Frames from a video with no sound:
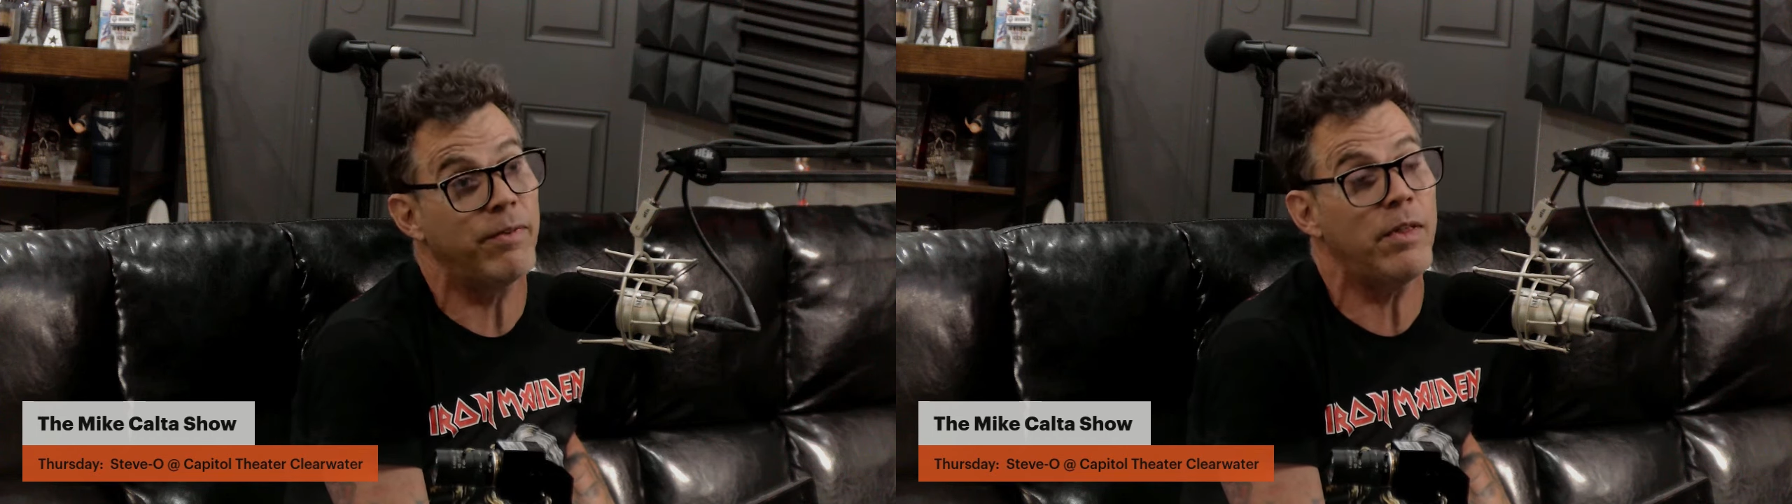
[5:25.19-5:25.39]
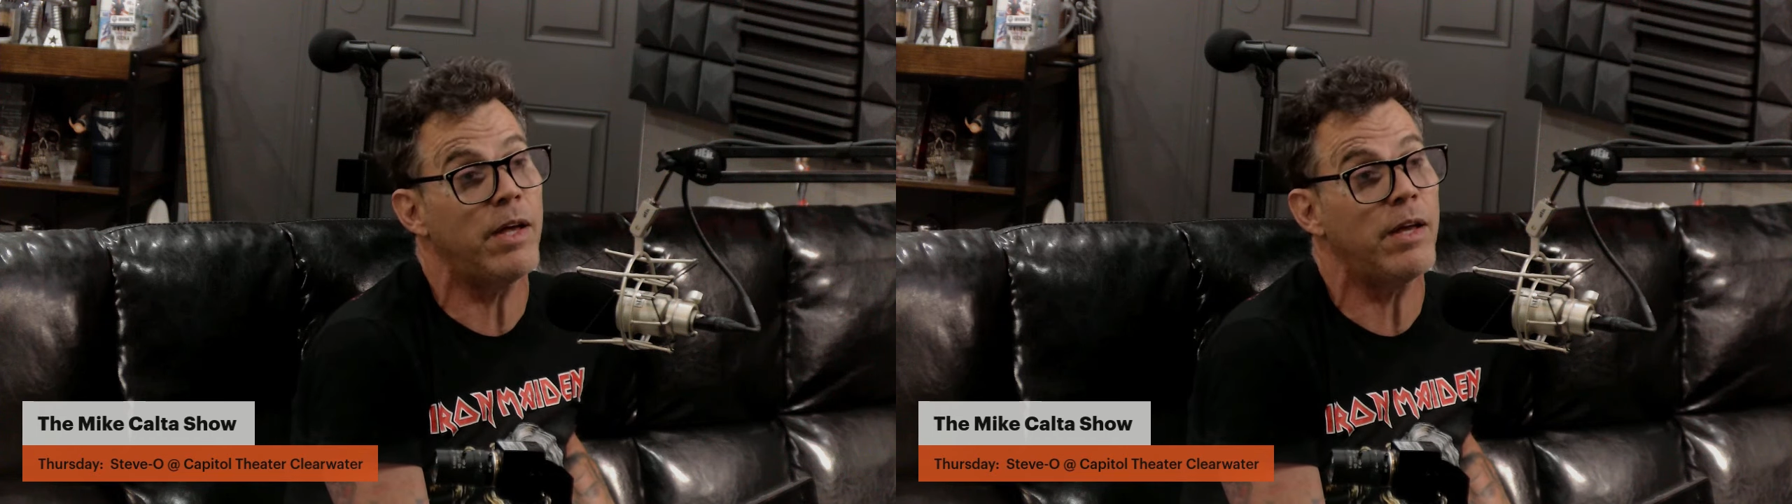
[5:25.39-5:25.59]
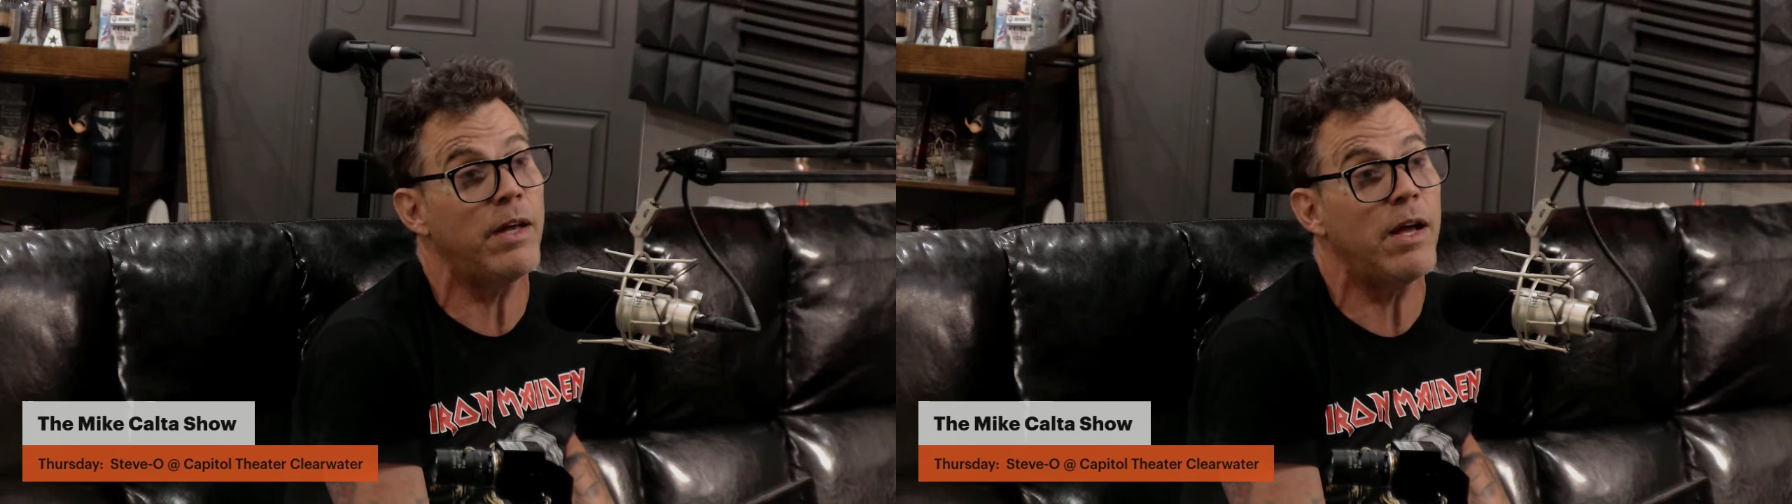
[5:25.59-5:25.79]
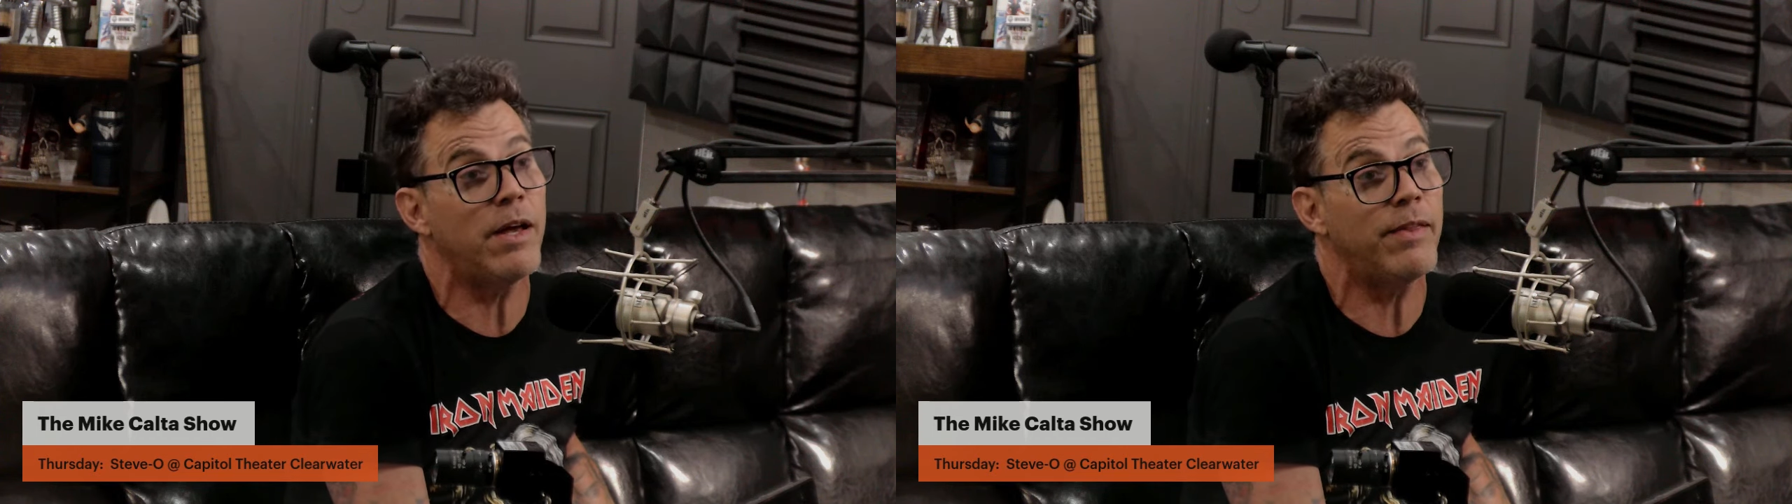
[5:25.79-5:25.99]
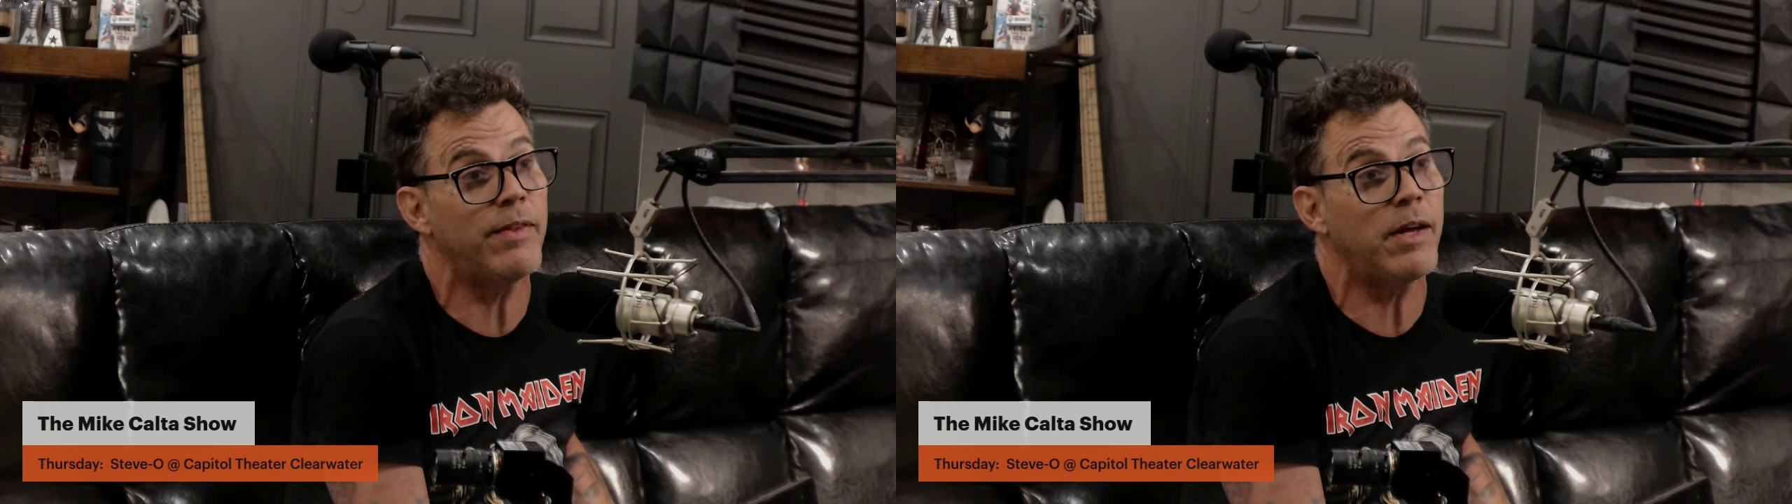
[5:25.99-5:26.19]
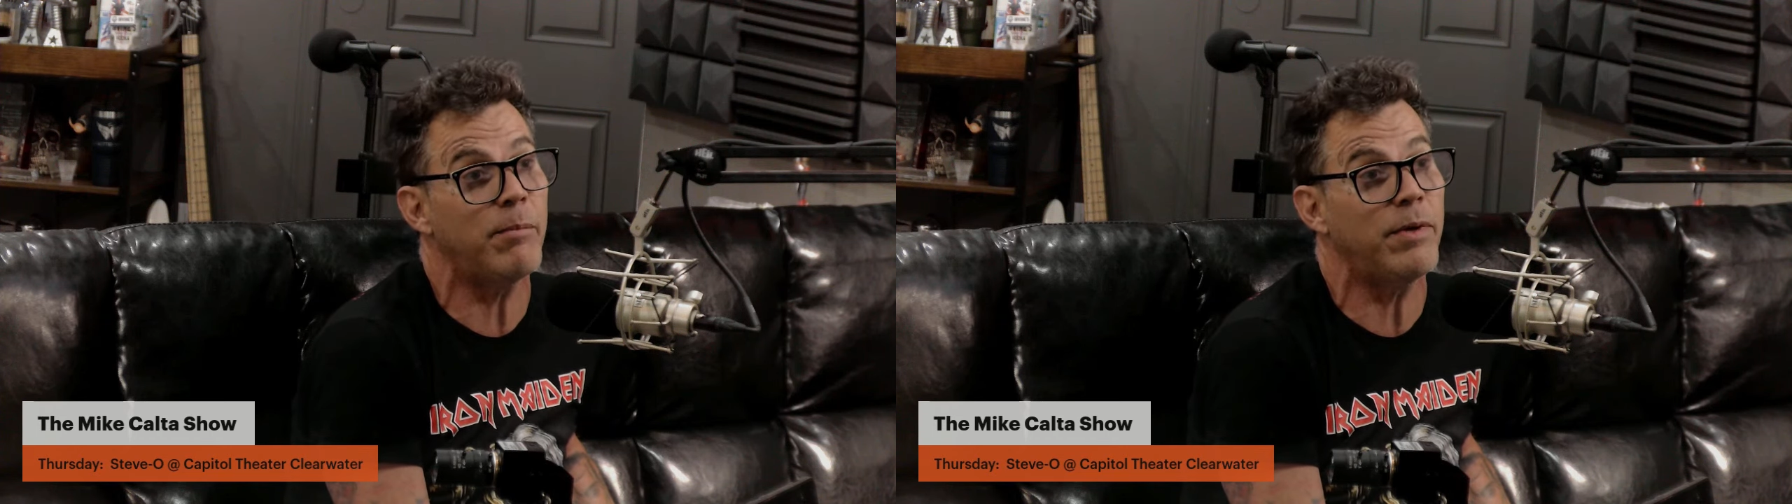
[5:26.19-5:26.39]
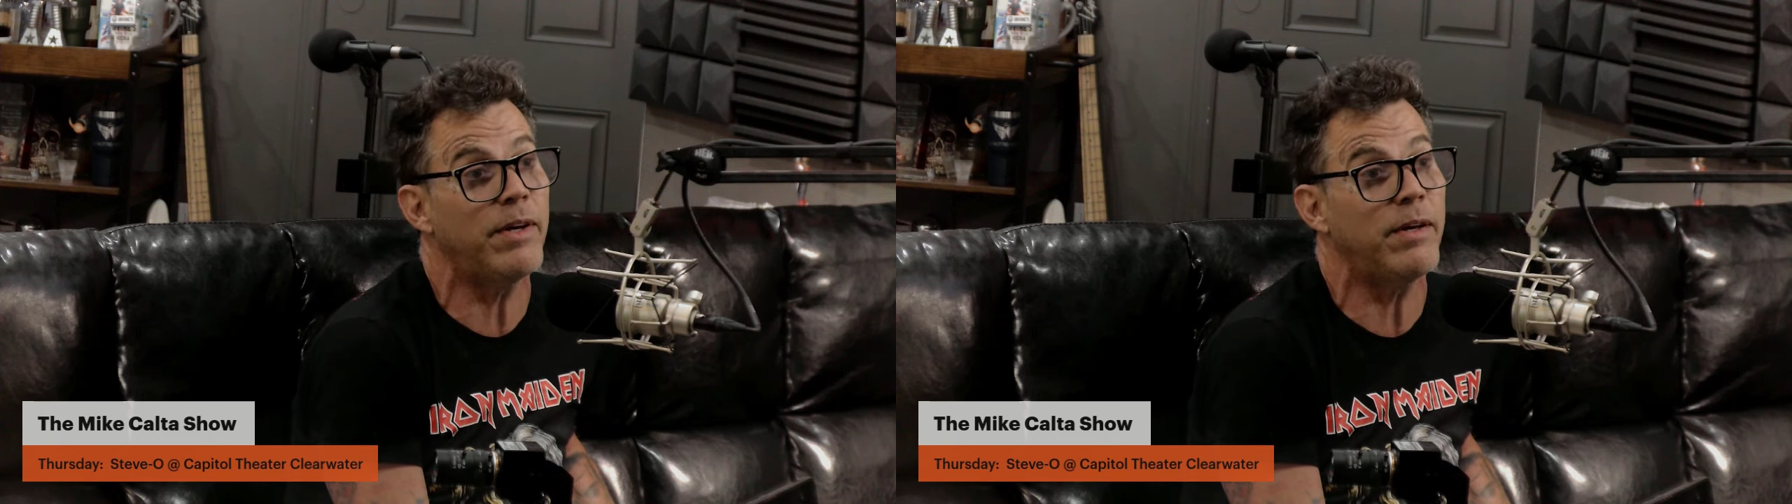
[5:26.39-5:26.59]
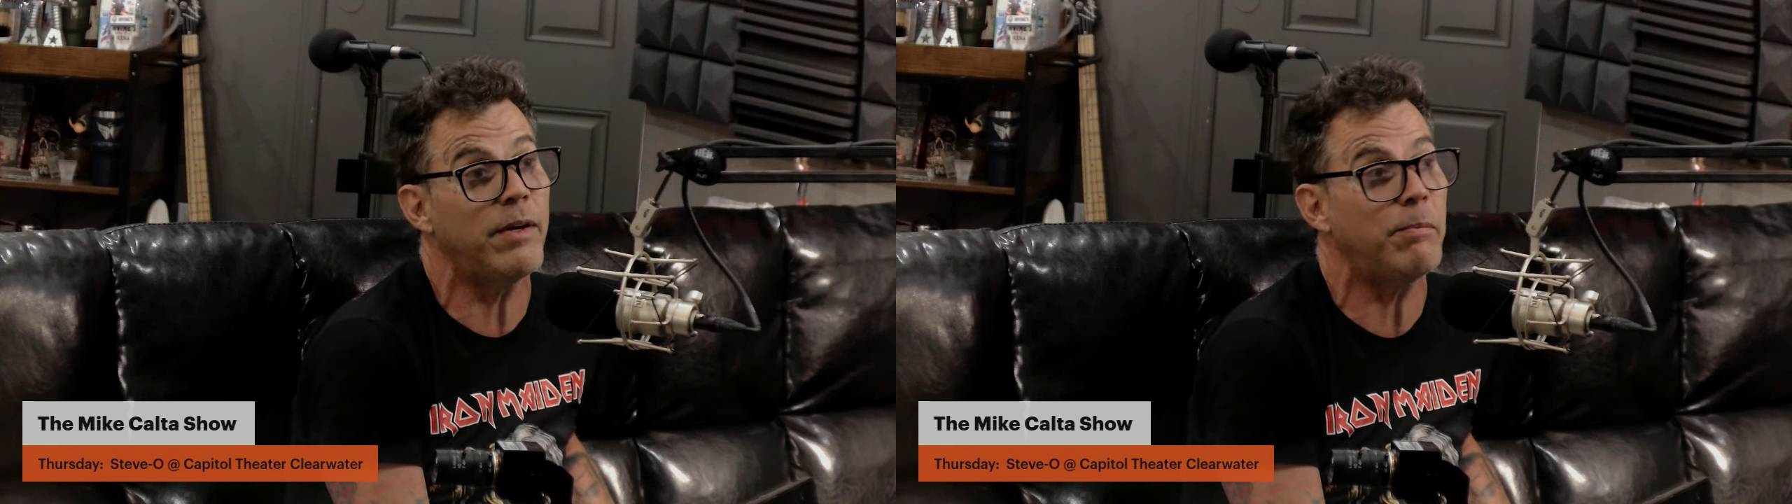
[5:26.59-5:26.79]
that I'm
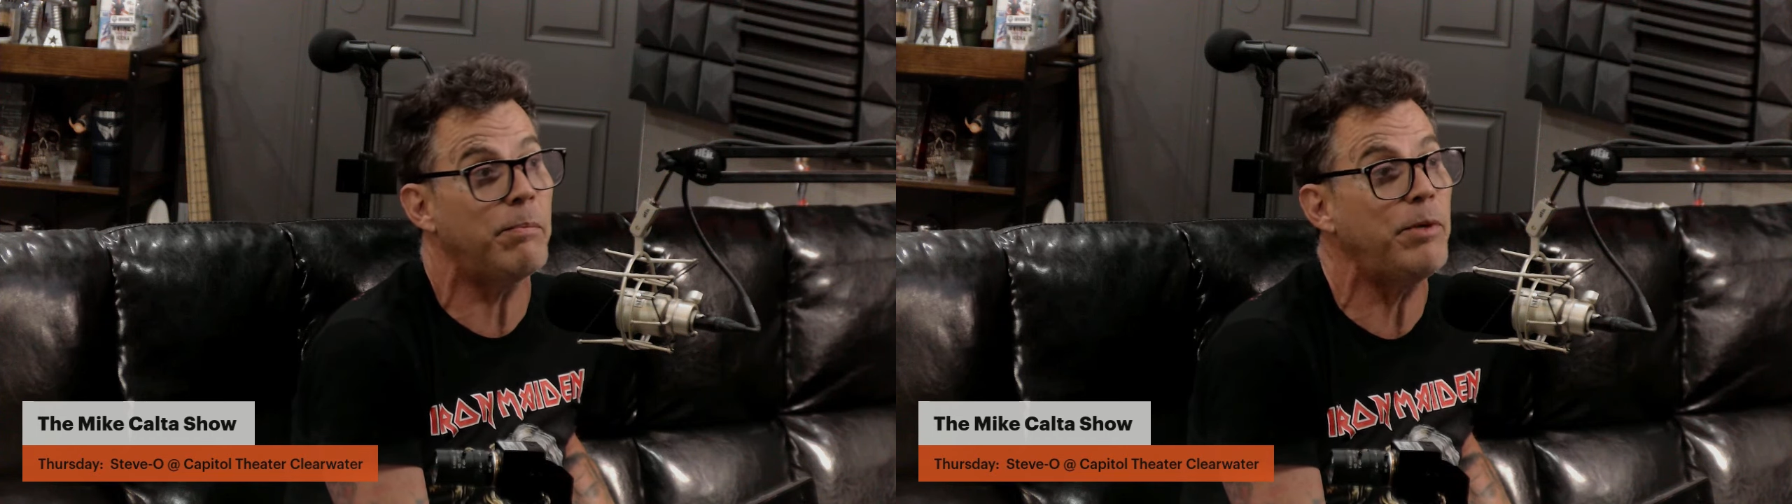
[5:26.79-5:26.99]
going to